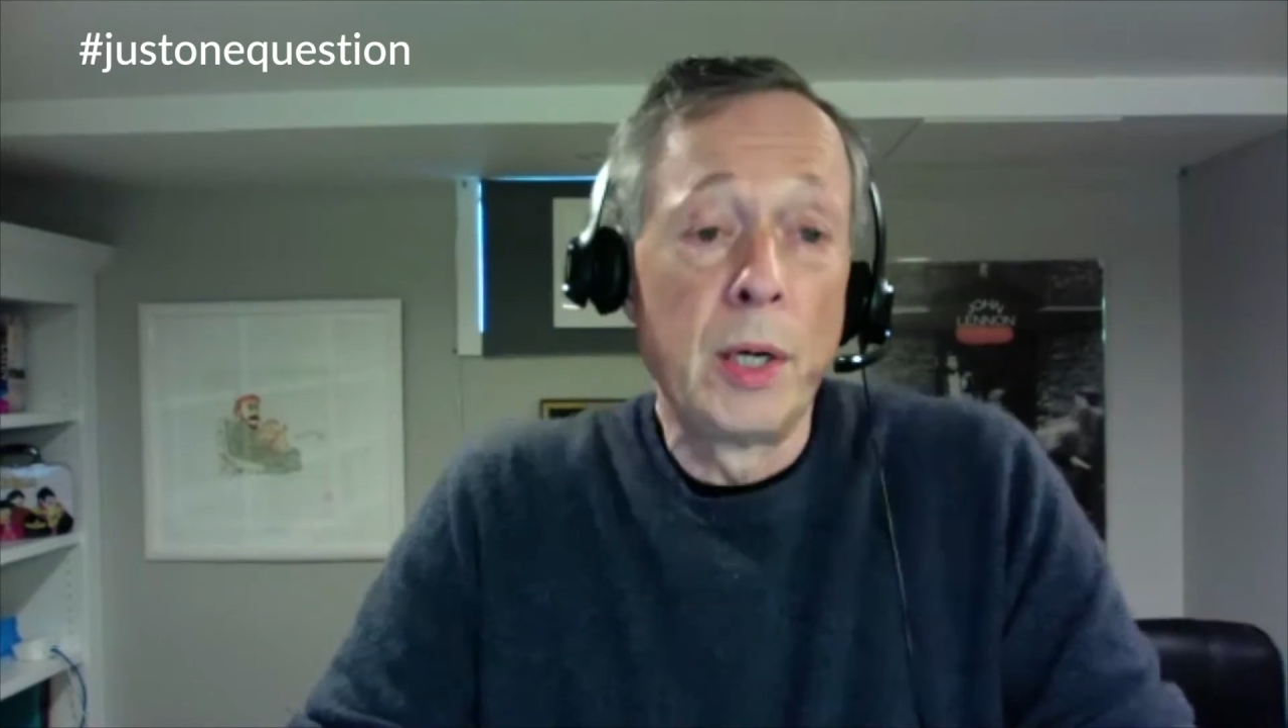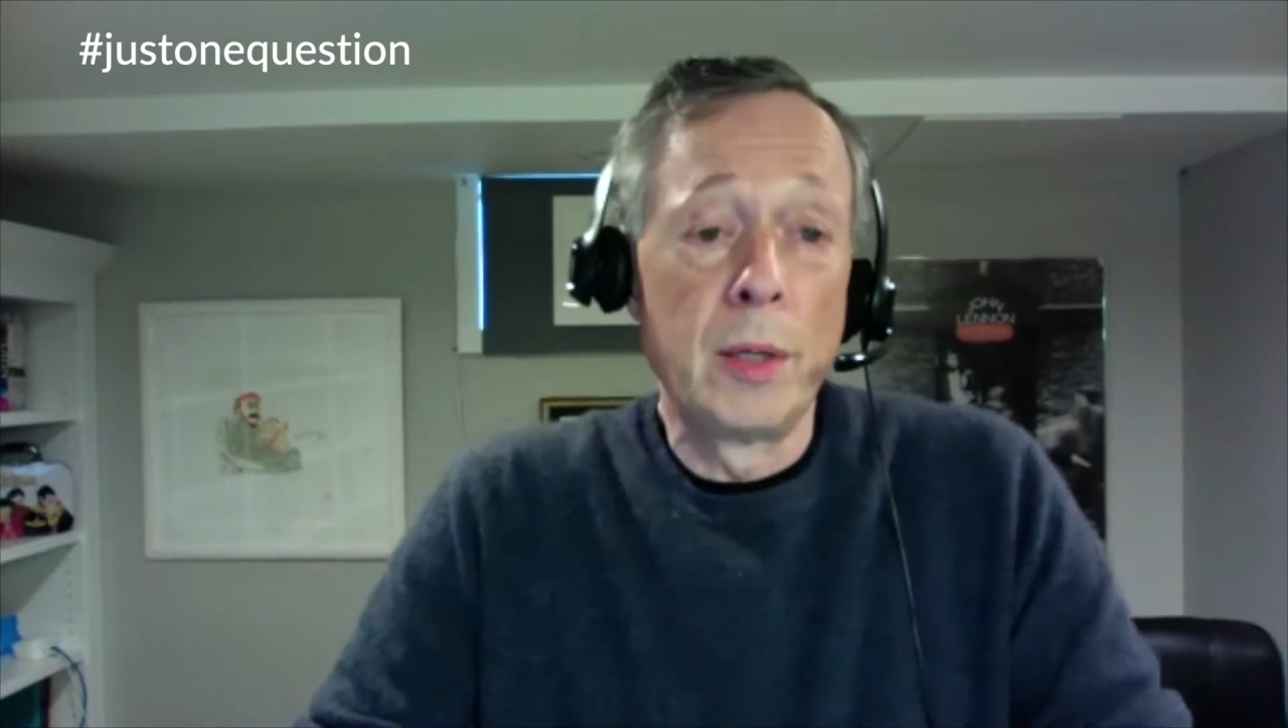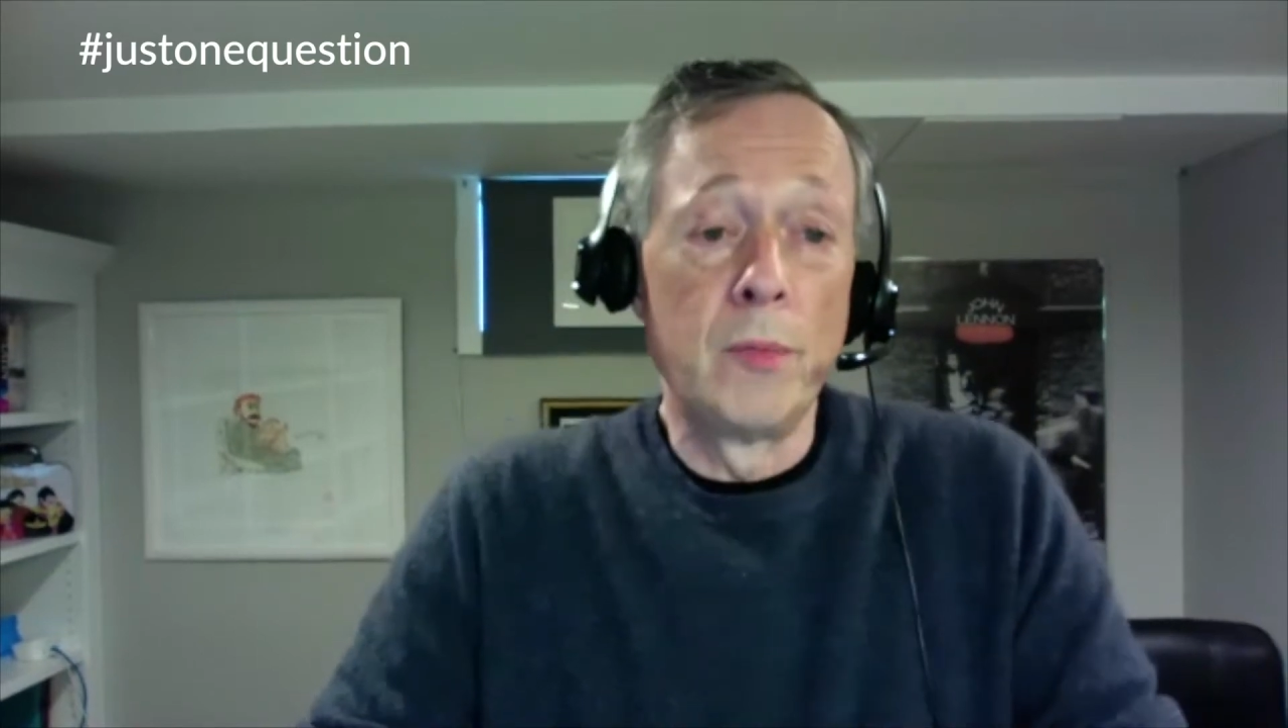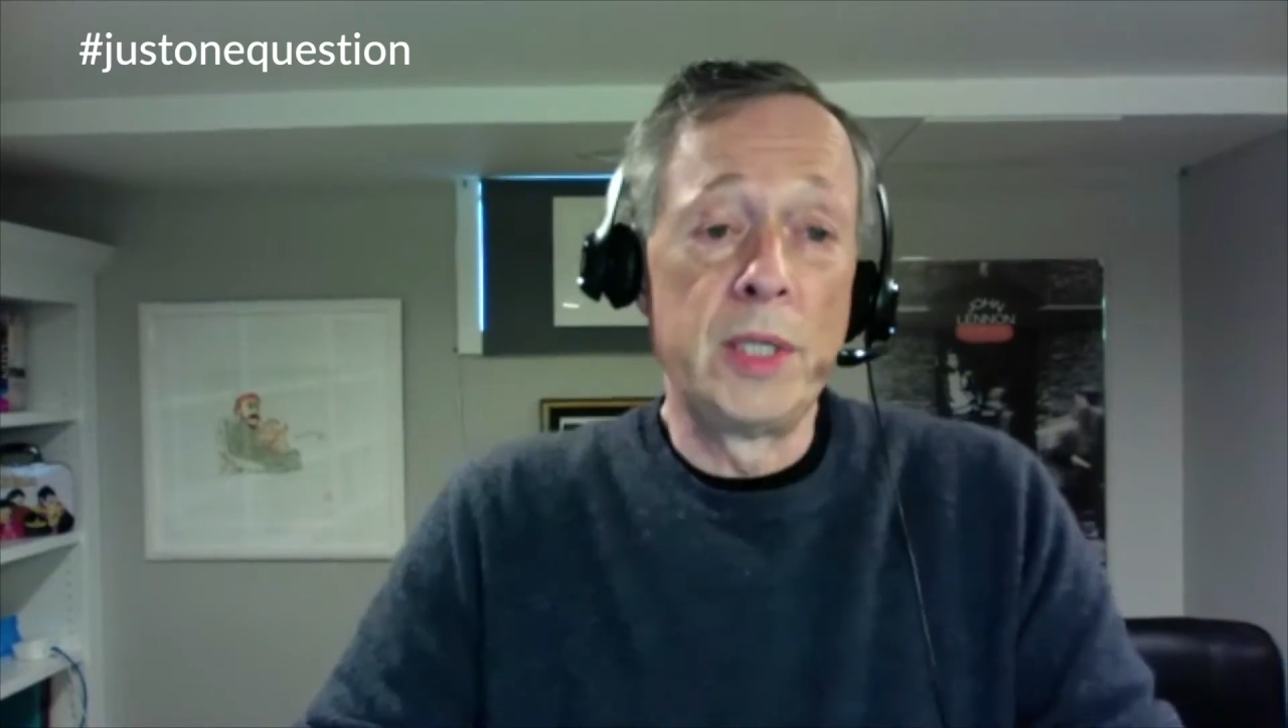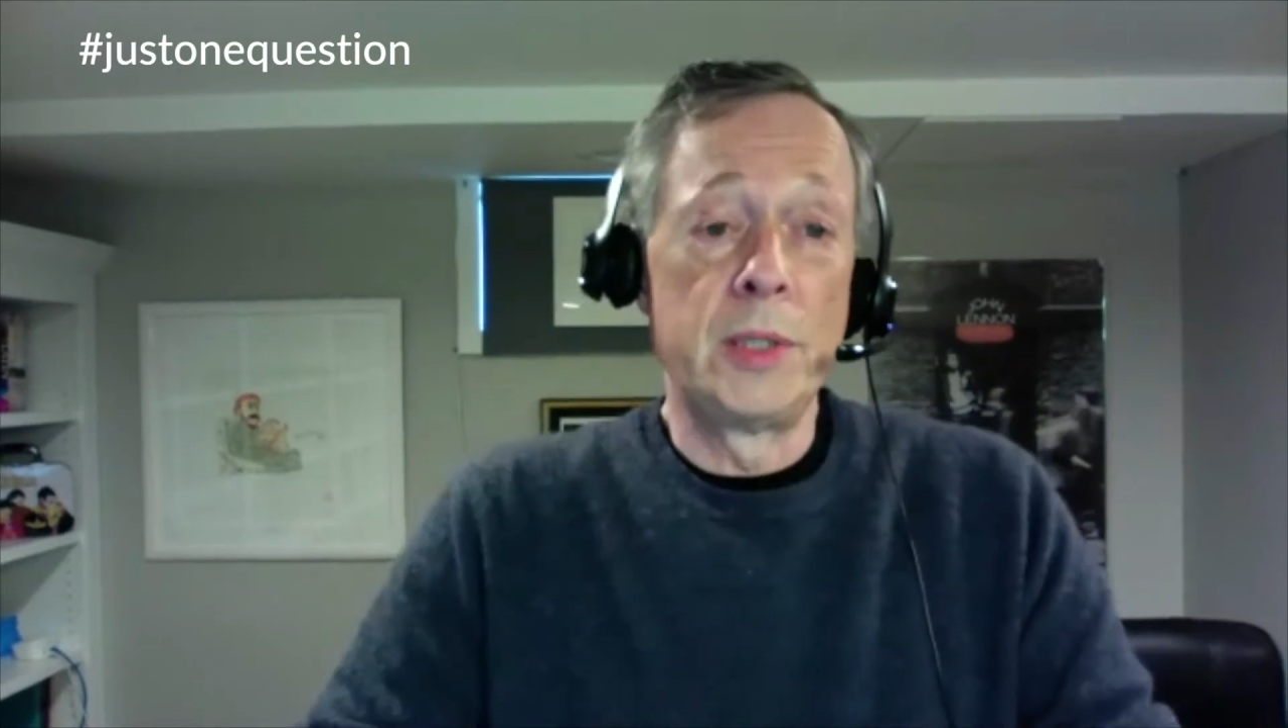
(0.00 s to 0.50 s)
of
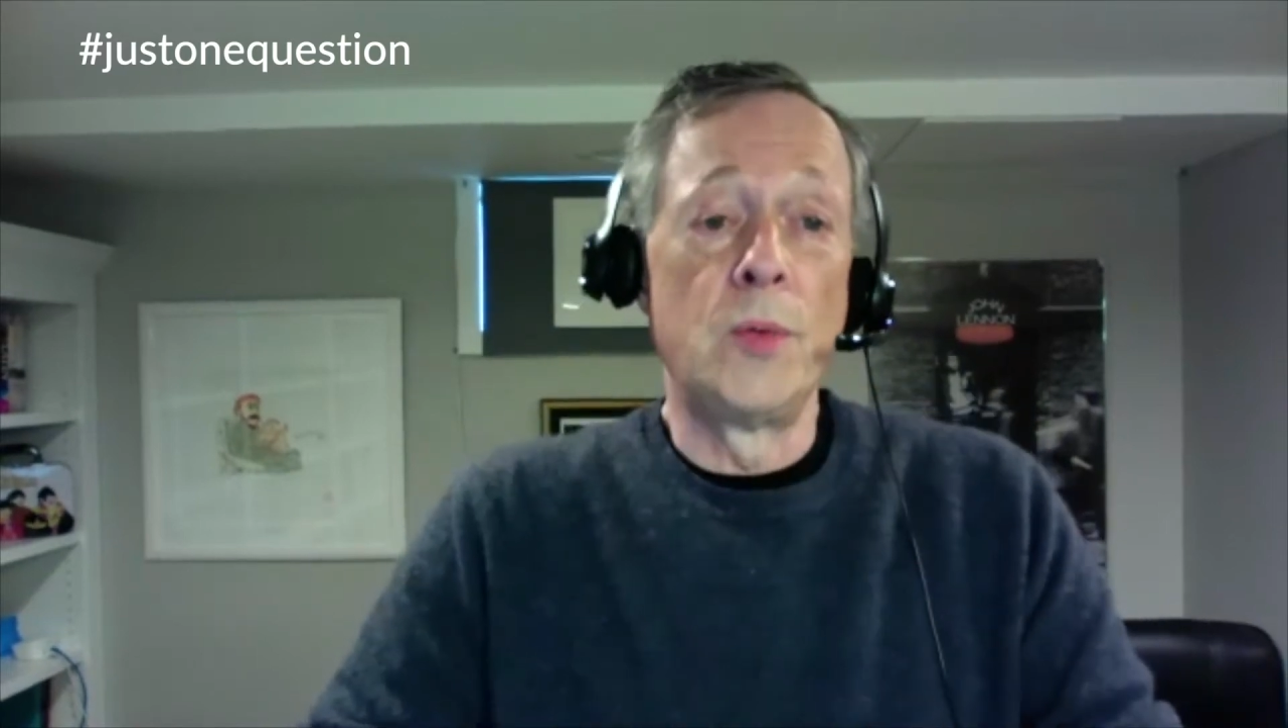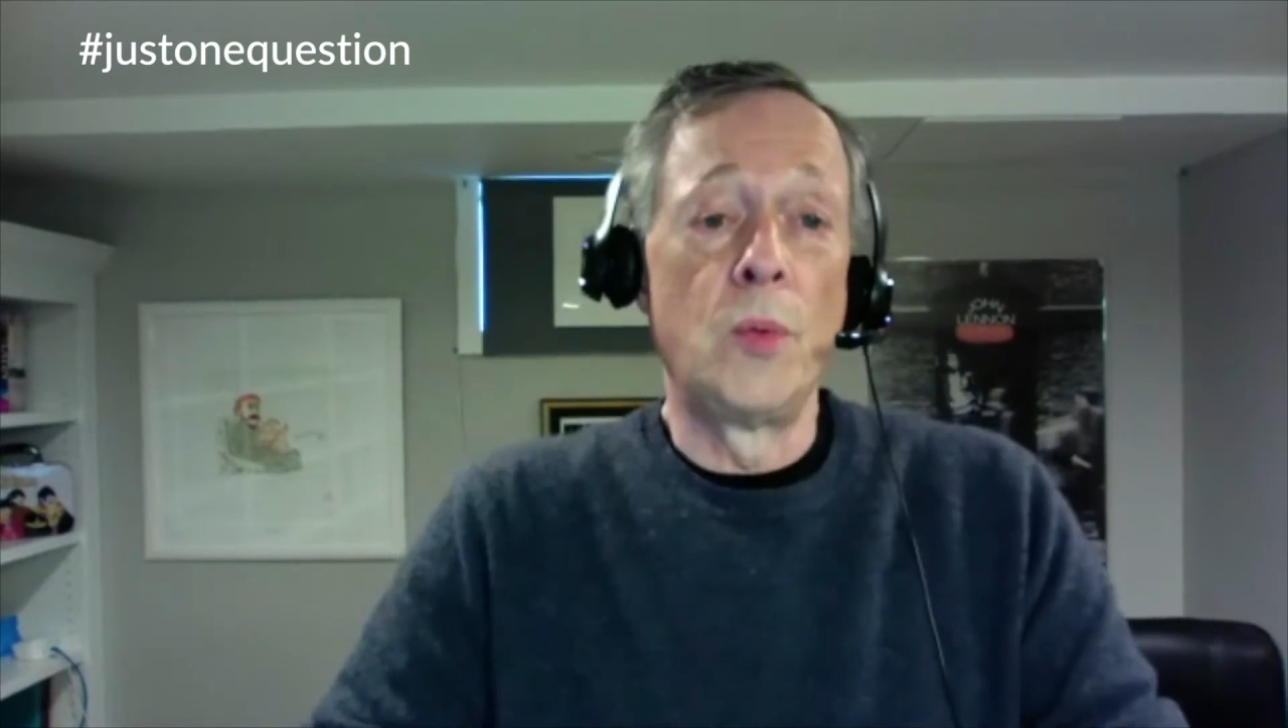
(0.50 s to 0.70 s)
the reason